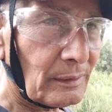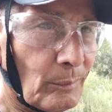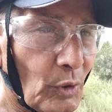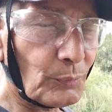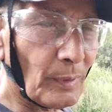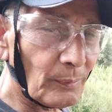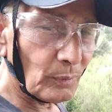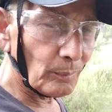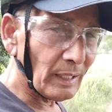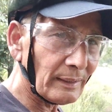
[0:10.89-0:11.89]
the most
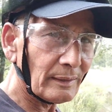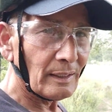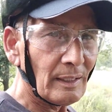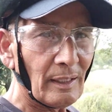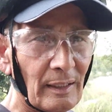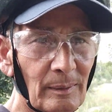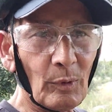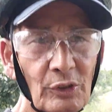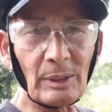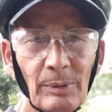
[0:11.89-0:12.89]
powerful bike, and the
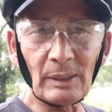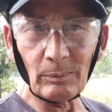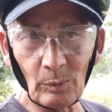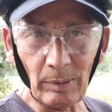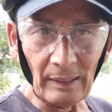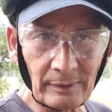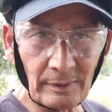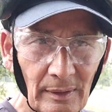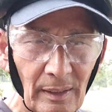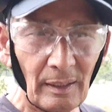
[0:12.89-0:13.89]
most affordable bike.
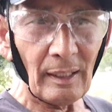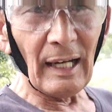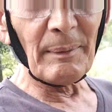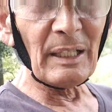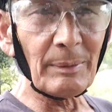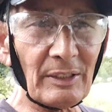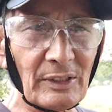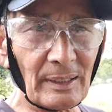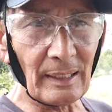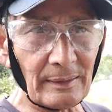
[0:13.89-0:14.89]
I am
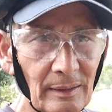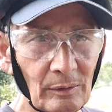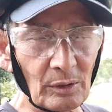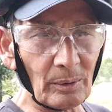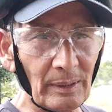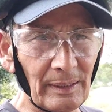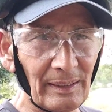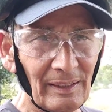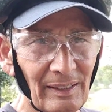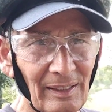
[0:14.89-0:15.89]
adventure rider, not only